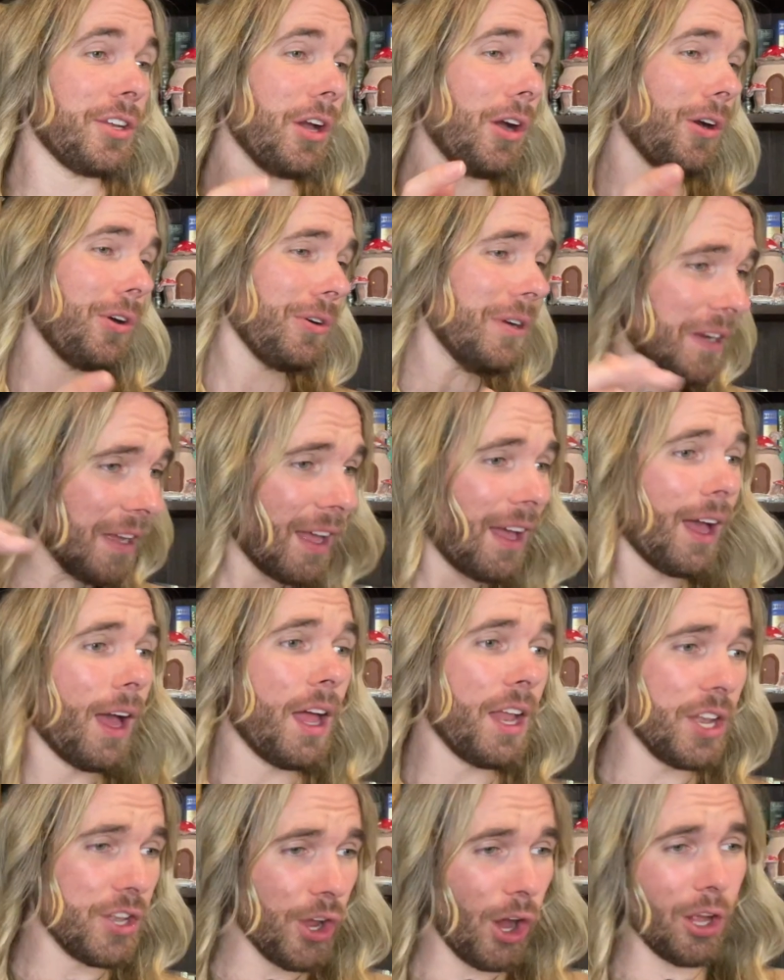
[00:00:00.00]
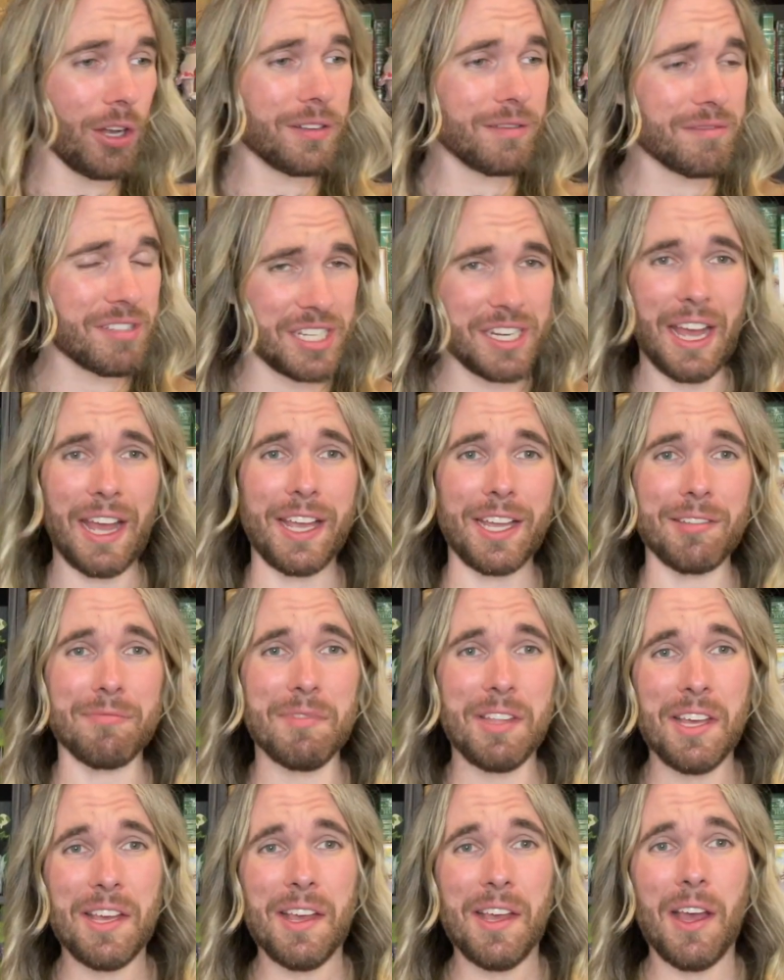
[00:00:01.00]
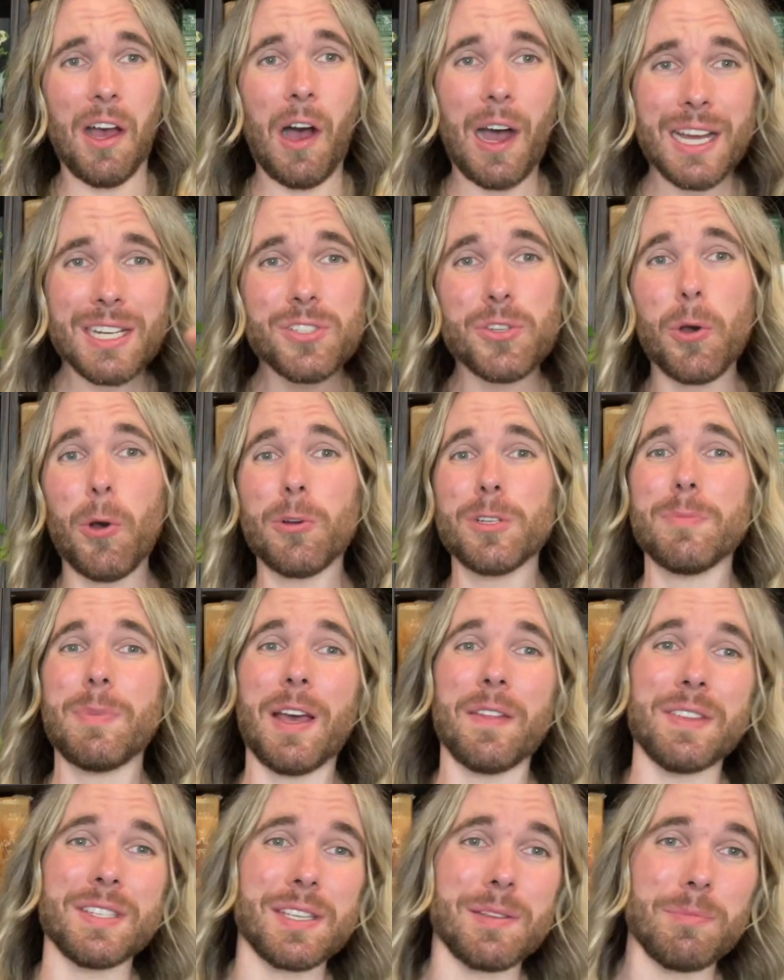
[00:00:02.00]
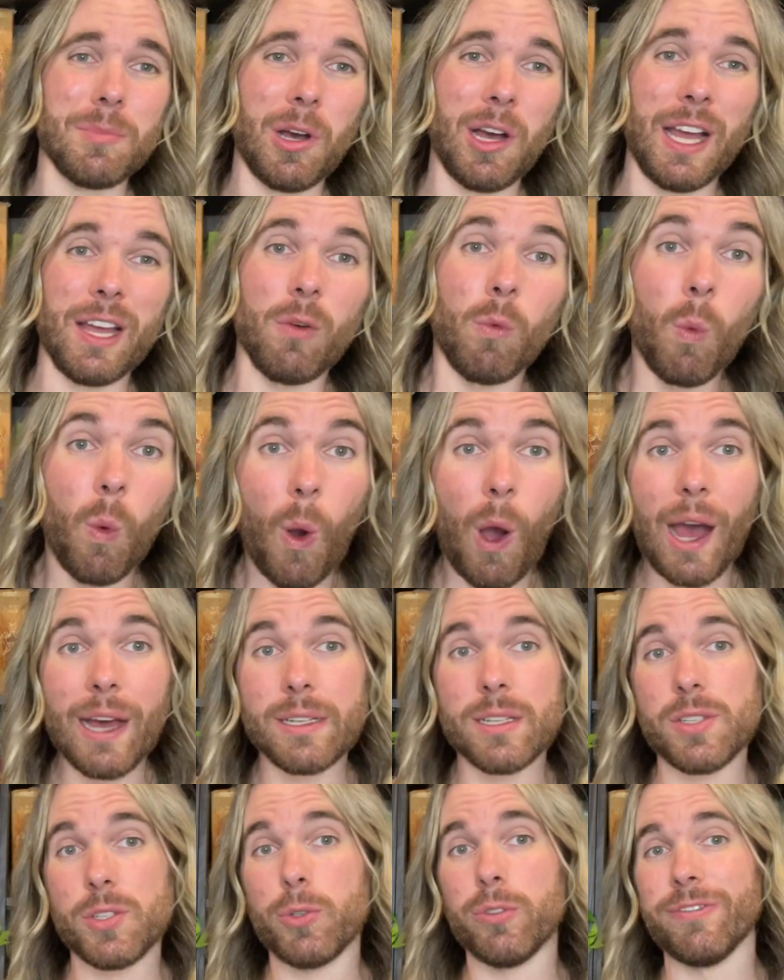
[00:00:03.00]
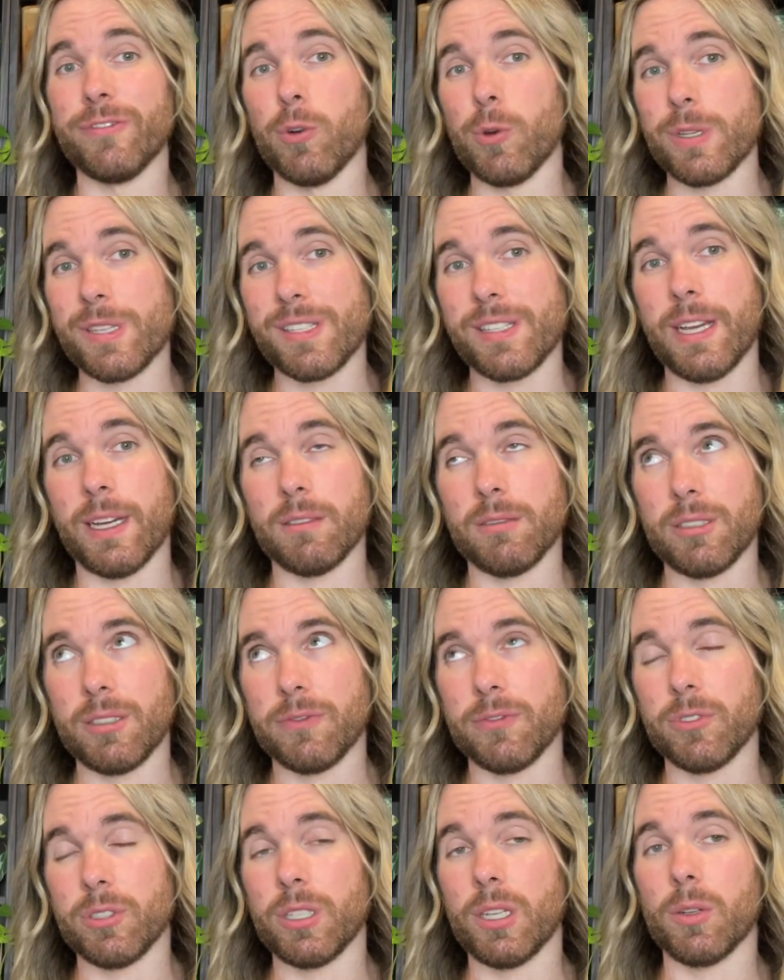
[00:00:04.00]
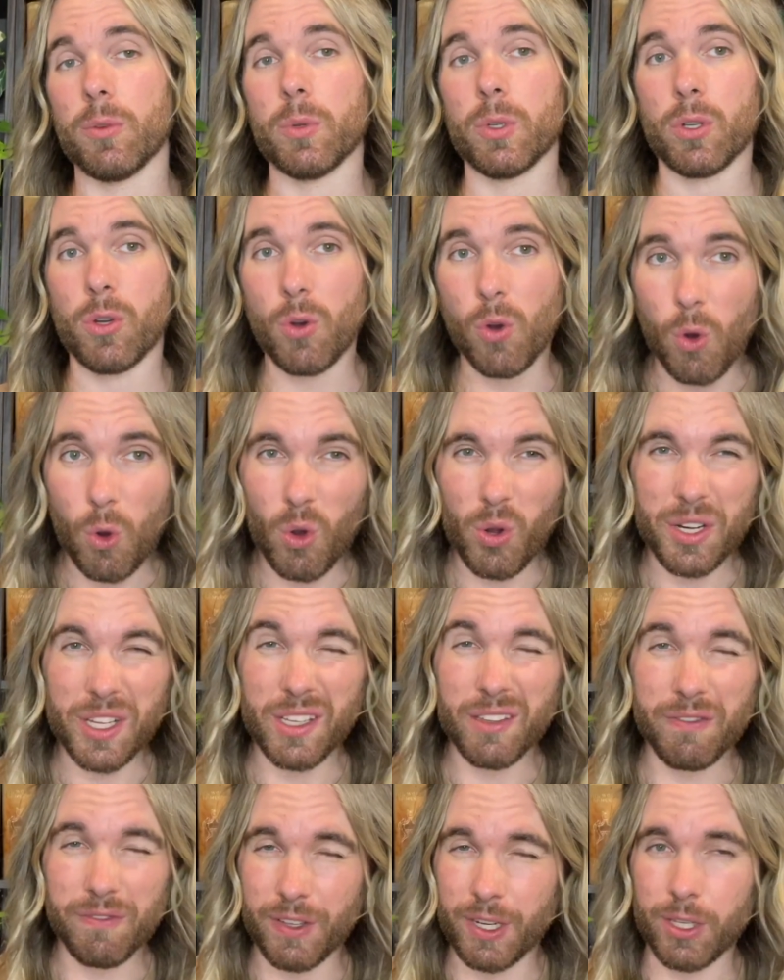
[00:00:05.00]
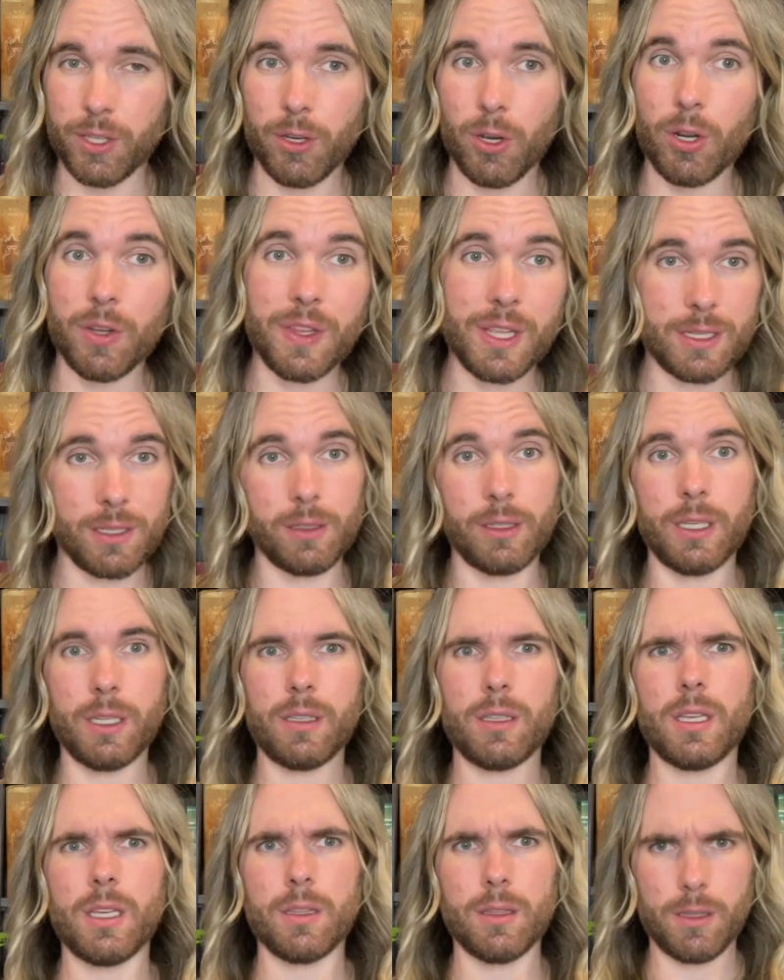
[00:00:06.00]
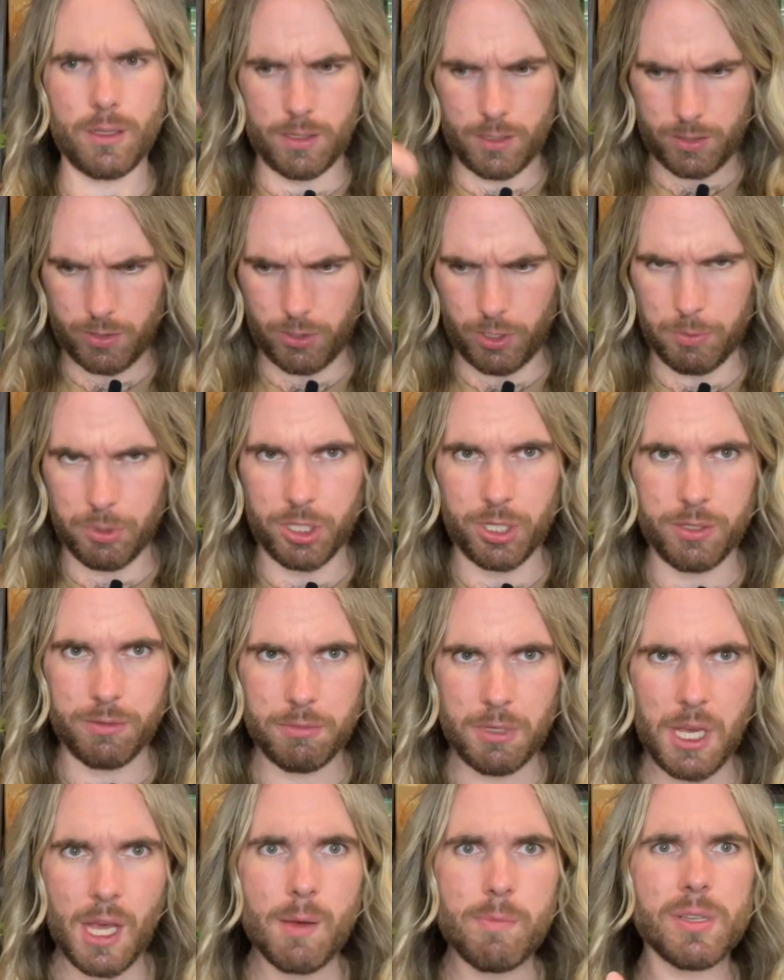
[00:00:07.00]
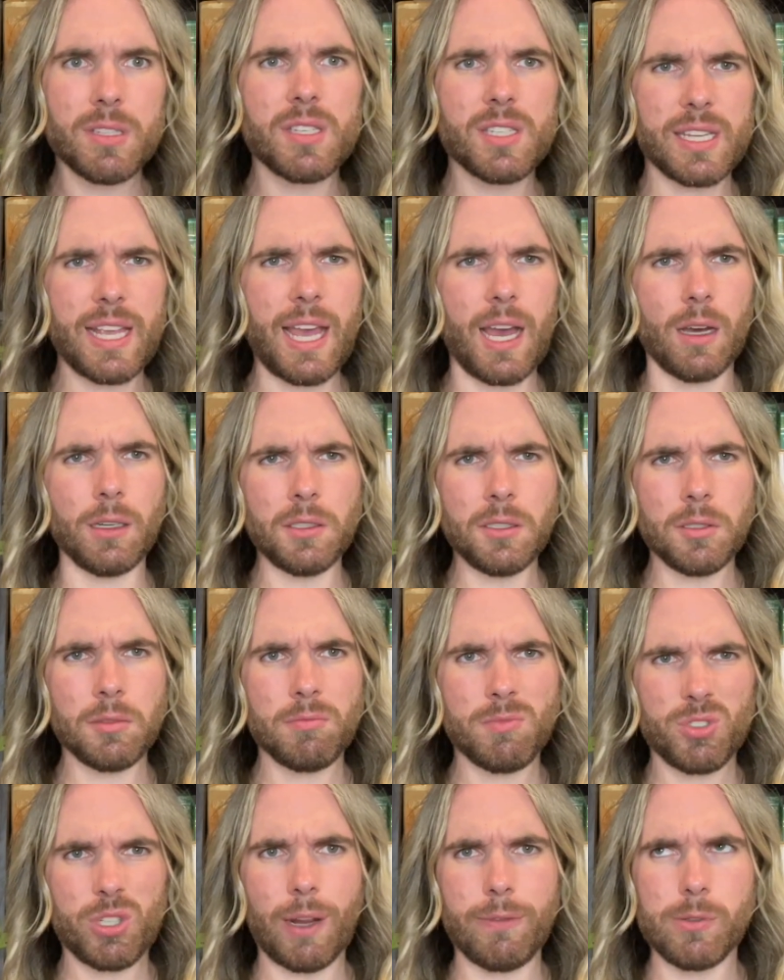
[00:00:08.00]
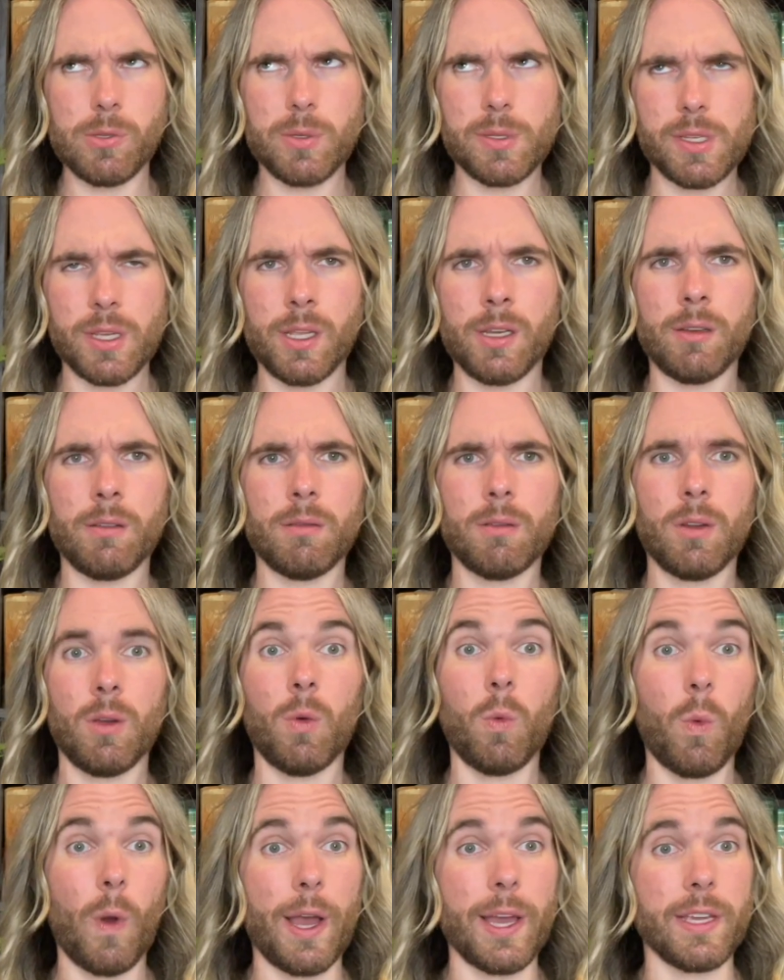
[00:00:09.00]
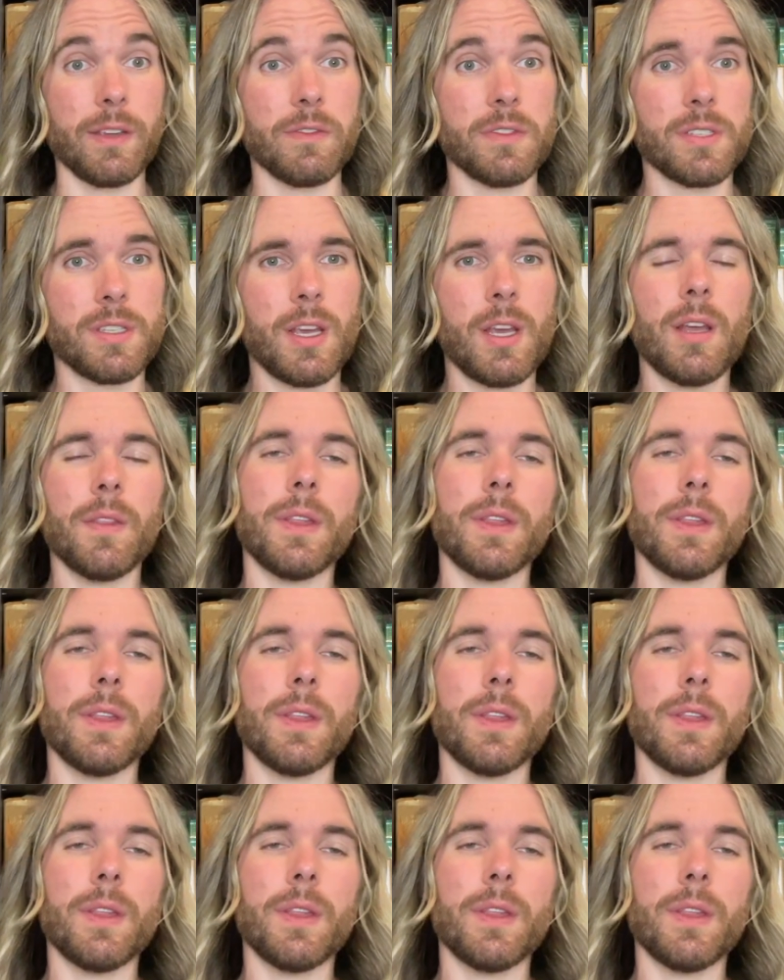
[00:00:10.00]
No, not today. I talked about this in my Why Does Your Voice Sound Different in a Recording video, and there's a link in the description. But sound travels in waves.